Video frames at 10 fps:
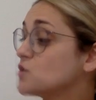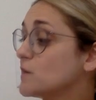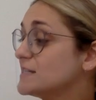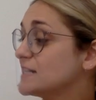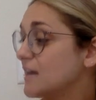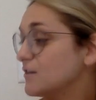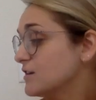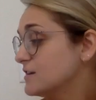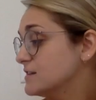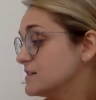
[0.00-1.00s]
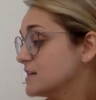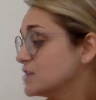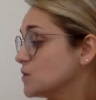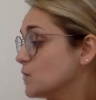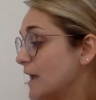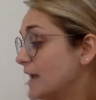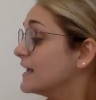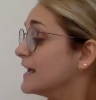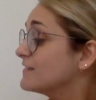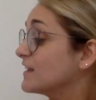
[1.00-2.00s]
joined together in such a way
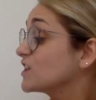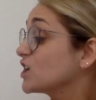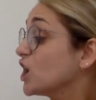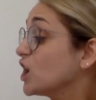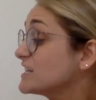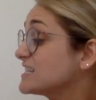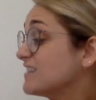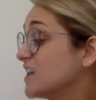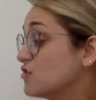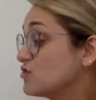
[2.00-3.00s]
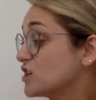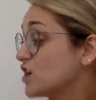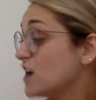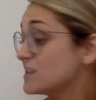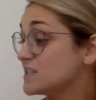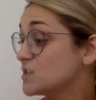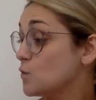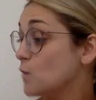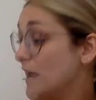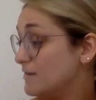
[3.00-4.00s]
that the currents in the ocean cause it to
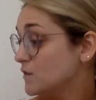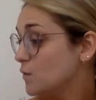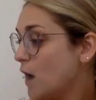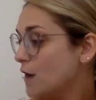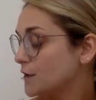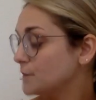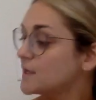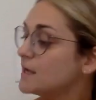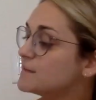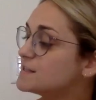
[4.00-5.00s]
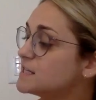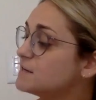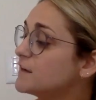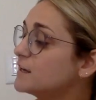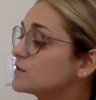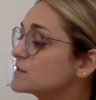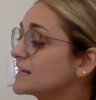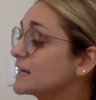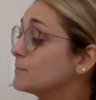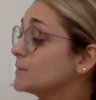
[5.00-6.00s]
wave in the water. The sea fan looks
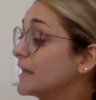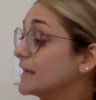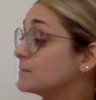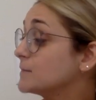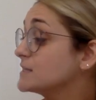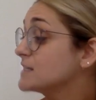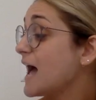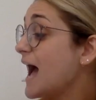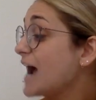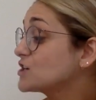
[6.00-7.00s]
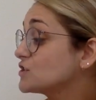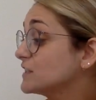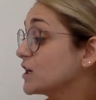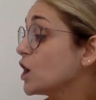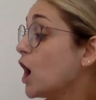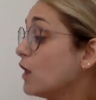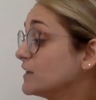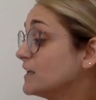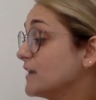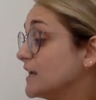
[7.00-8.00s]
like a plant, but is actually a
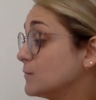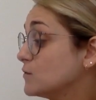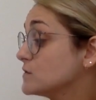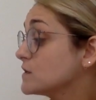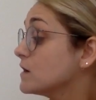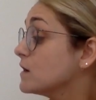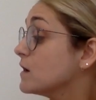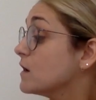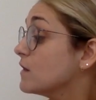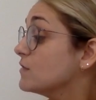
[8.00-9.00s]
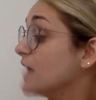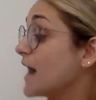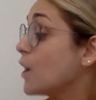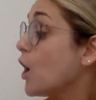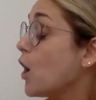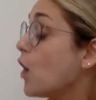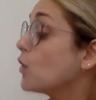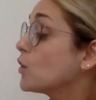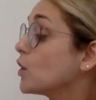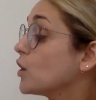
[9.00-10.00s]
colony of animals that
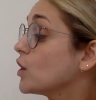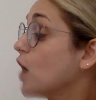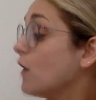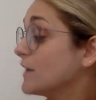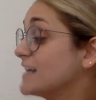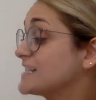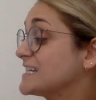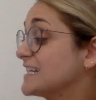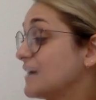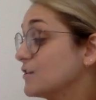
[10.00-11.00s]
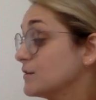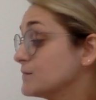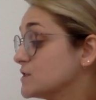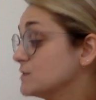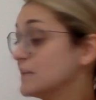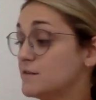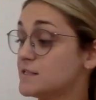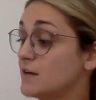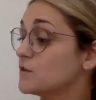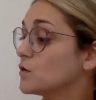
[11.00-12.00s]
all colonize together to live
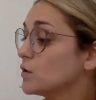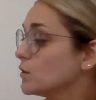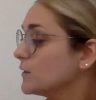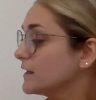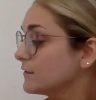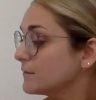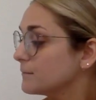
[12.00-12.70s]
inside the coral reef.